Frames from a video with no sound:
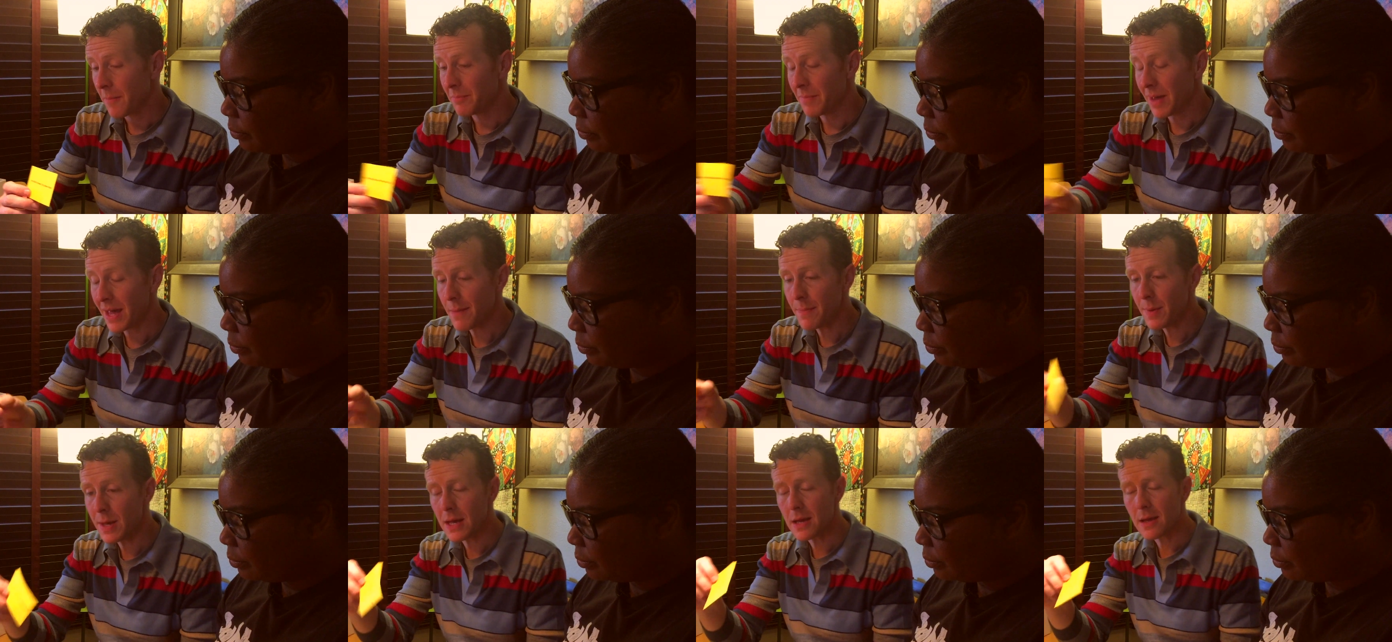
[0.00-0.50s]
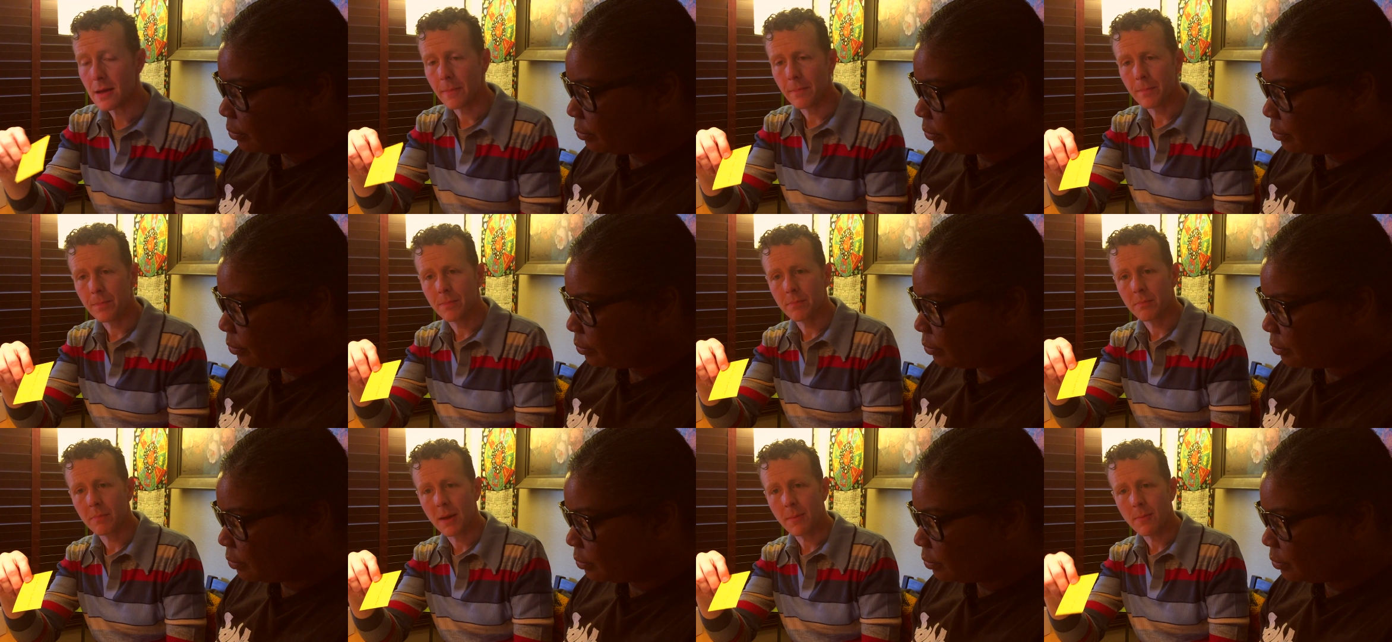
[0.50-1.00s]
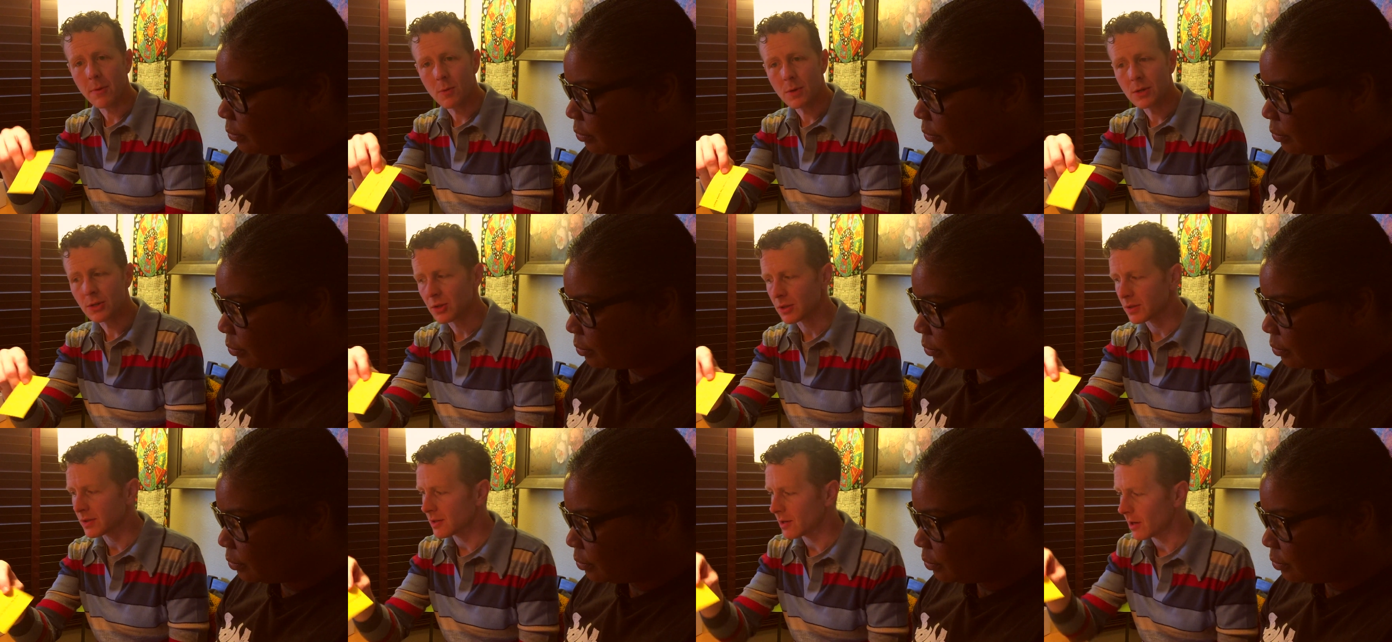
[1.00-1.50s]
Speaker 1: Maybe maybe we
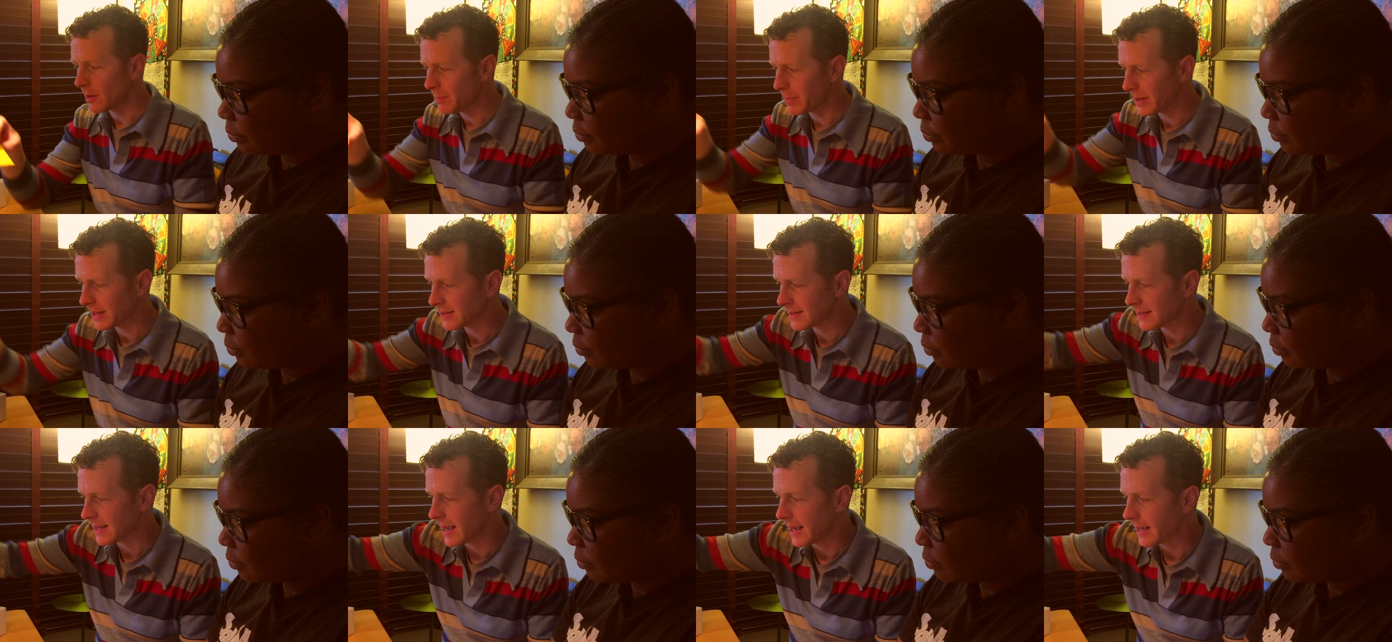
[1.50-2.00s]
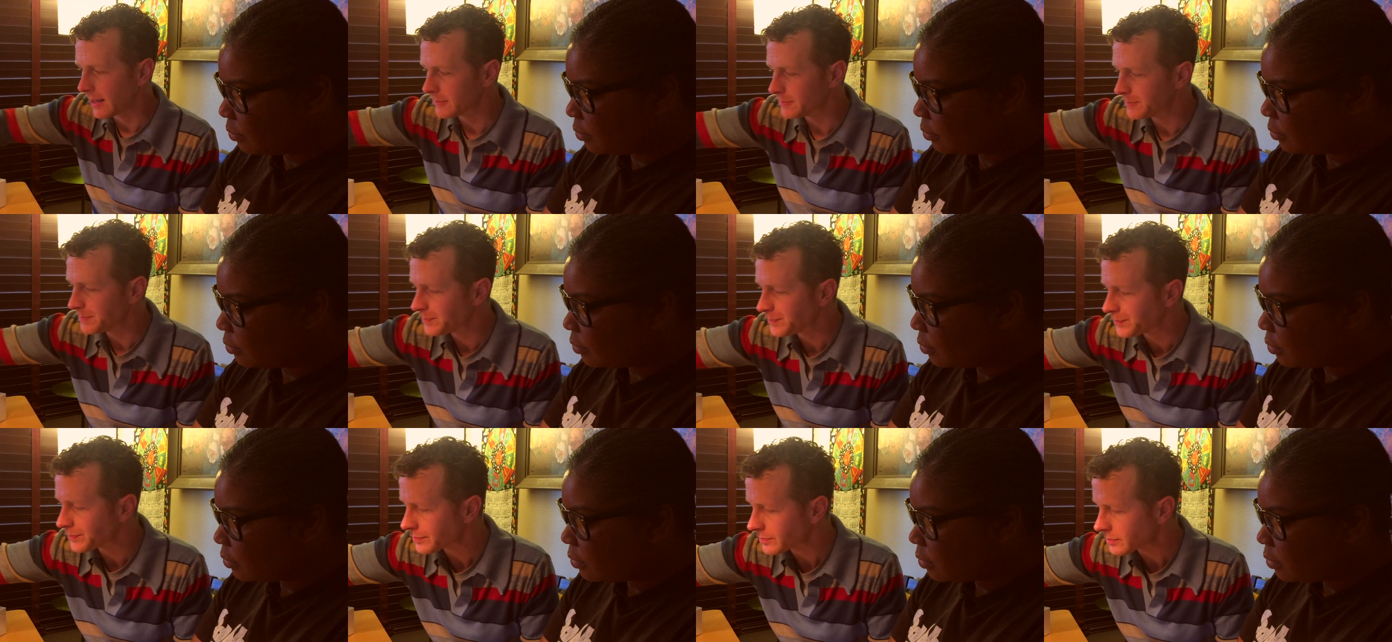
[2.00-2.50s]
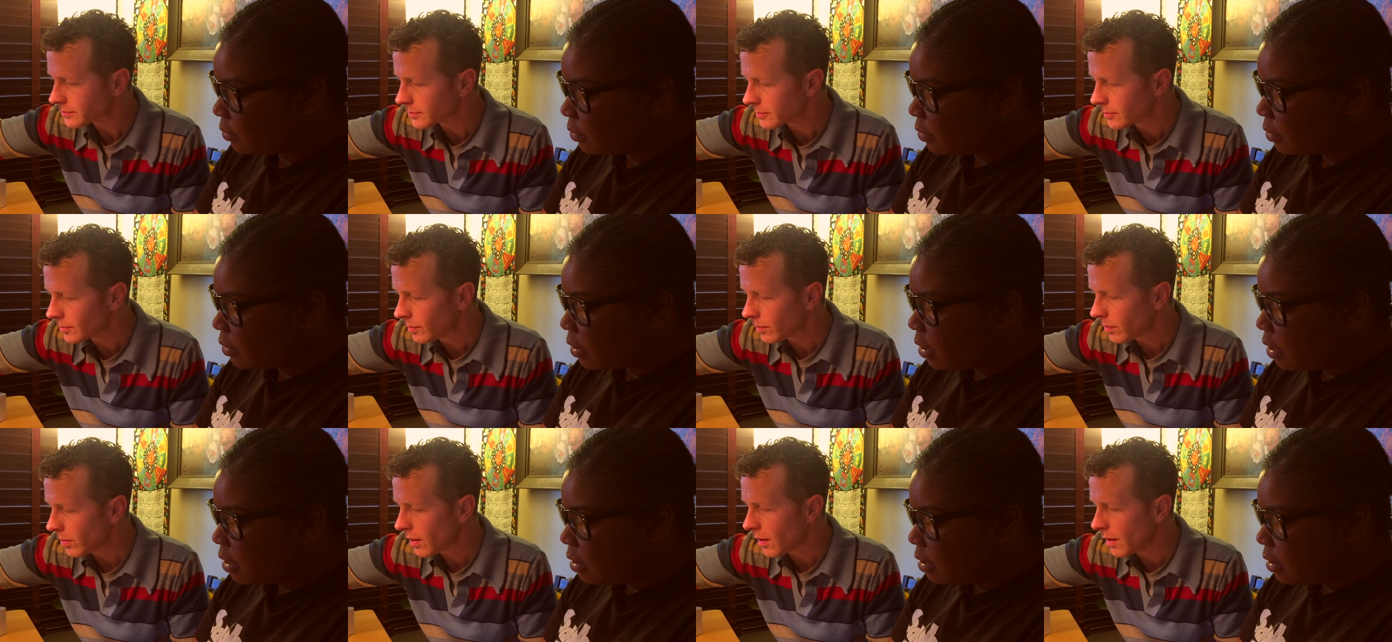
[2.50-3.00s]
should start by saying
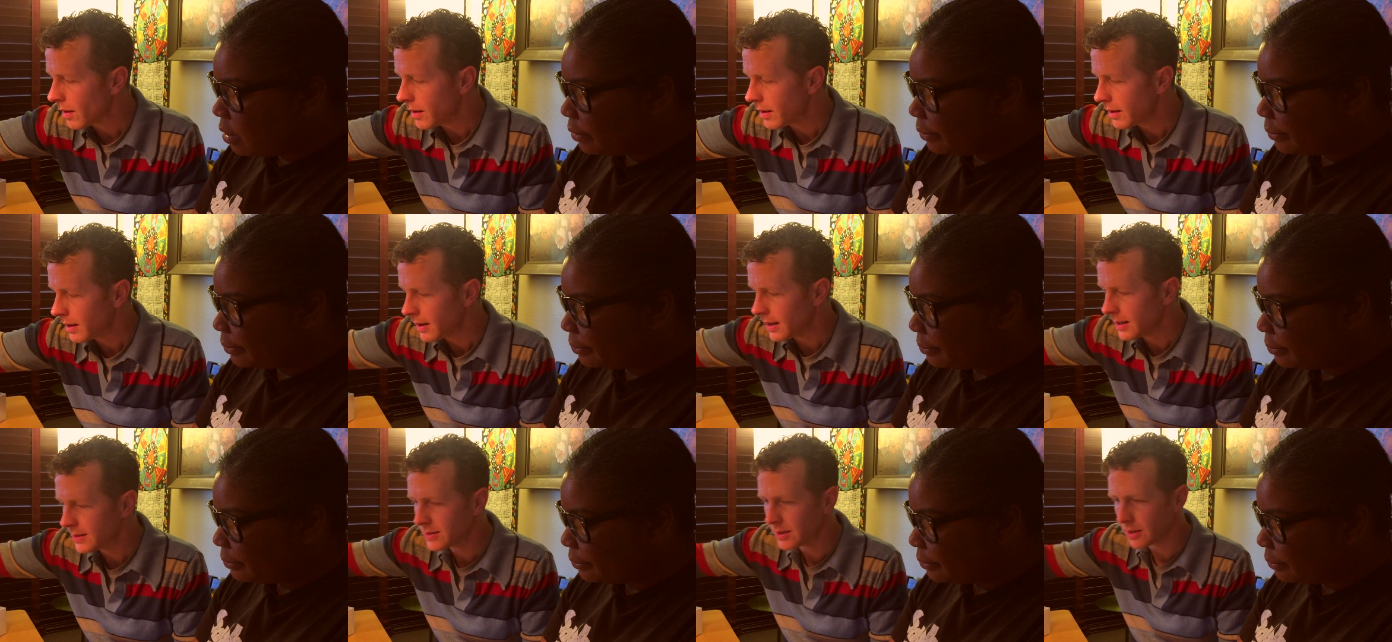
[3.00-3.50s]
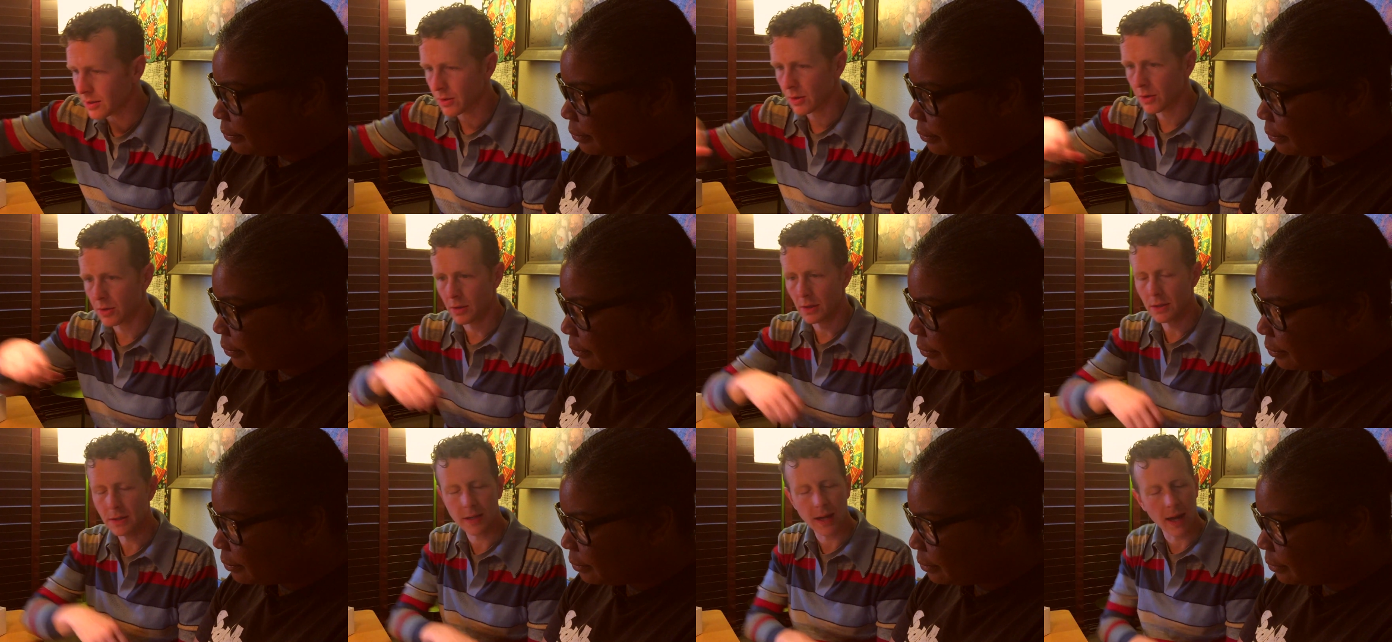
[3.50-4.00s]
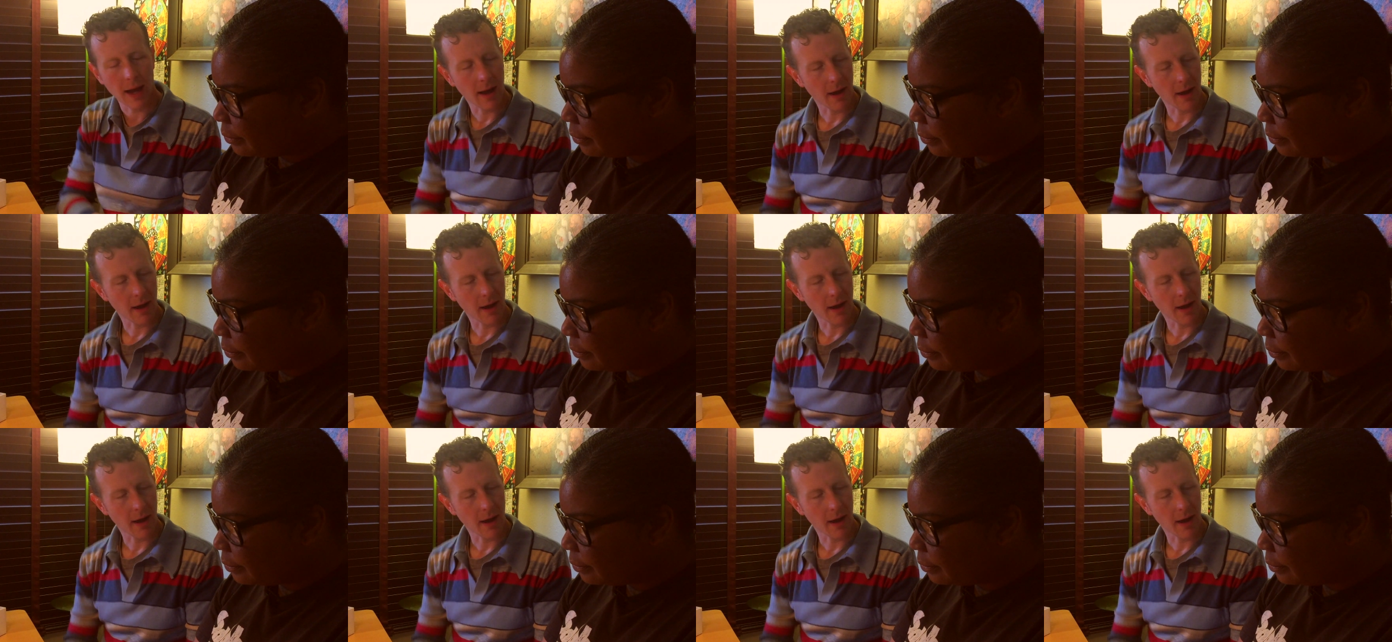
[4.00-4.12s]
is it good to